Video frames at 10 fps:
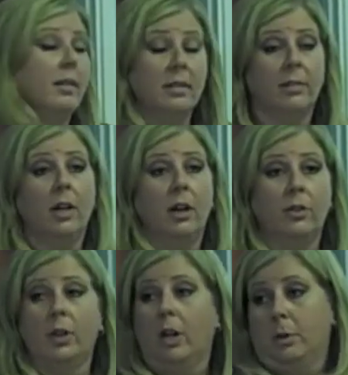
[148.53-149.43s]

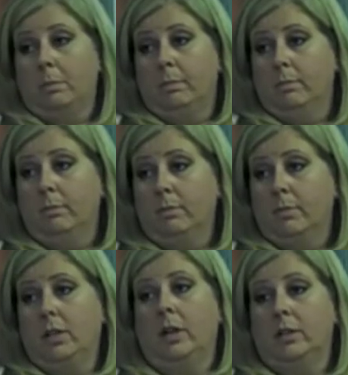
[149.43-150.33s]
$700
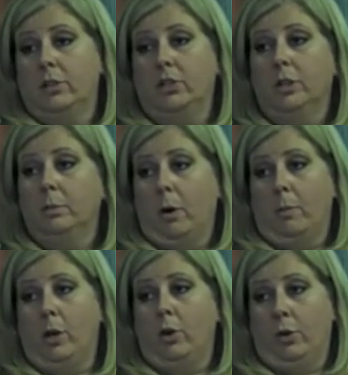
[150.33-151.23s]
stainless steel
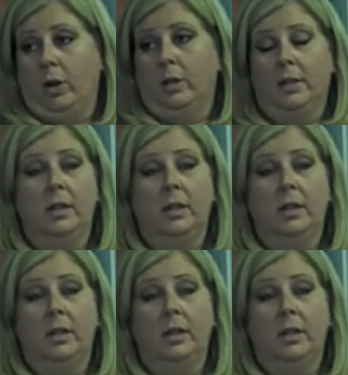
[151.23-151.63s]
barbecue grill.